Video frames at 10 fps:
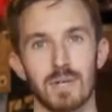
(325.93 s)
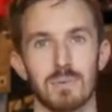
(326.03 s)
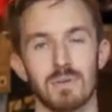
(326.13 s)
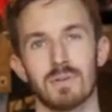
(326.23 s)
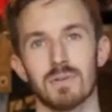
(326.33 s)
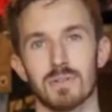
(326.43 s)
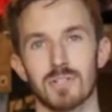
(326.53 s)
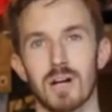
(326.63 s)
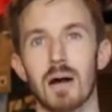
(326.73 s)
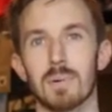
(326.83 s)
the 3D printer in the
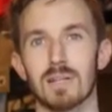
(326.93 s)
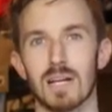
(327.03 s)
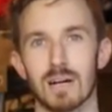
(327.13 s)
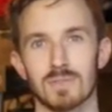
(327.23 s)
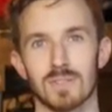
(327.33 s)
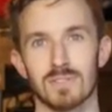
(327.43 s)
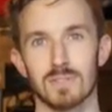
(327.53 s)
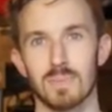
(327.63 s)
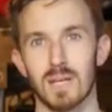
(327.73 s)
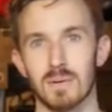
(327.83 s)
shop allows us
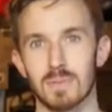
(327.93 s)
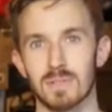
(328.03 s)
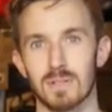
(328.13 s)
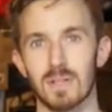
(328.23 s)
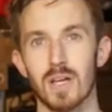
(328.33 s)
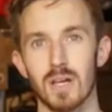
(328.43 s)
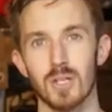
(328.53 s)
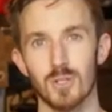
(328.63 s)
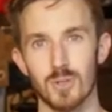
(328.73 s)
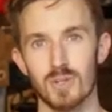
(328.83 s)
to be able to
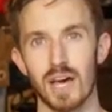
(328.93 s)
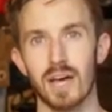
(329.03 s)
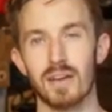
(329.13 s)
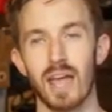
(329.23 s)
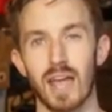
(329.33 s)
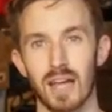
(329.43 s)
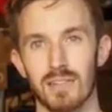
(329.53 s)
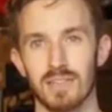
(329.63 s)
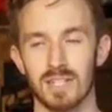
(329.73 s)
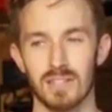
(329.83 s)
do that.
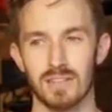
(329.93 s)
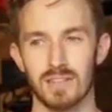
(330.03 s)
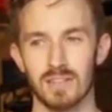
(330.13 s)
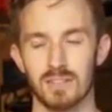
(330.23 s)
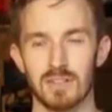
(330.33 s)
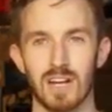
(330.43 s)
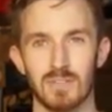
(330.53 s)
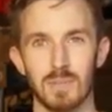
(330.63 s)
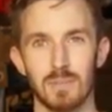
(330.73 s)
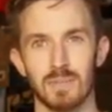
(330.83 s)
And the neat thing is, a
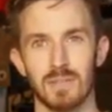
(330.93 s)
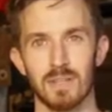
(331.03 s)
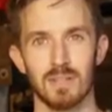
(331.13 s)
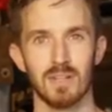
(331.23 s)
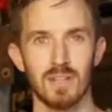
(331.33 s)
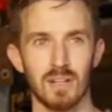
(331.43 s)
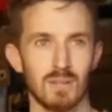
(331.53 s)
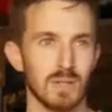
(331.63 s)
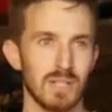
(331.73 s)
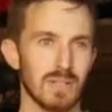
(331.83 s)
lot of people think,
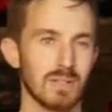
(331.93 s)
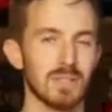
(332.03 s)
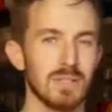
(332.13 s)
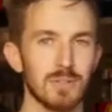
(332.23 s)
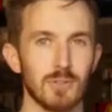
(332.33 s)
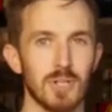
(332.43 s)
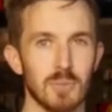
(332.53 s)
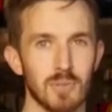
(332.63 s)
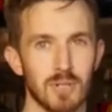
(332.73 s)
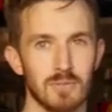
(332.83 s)
well, you can only use
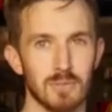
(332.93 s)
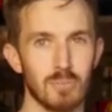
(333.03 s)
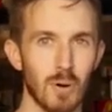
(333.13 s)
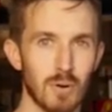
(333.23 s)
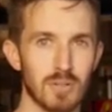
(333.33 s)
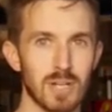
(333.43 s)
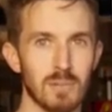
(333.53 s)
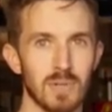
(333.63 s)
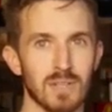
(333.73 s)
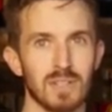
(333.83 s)
3D printing for
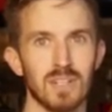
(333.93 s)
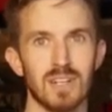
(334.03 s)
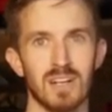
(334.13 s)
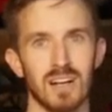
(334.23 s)
prototyping.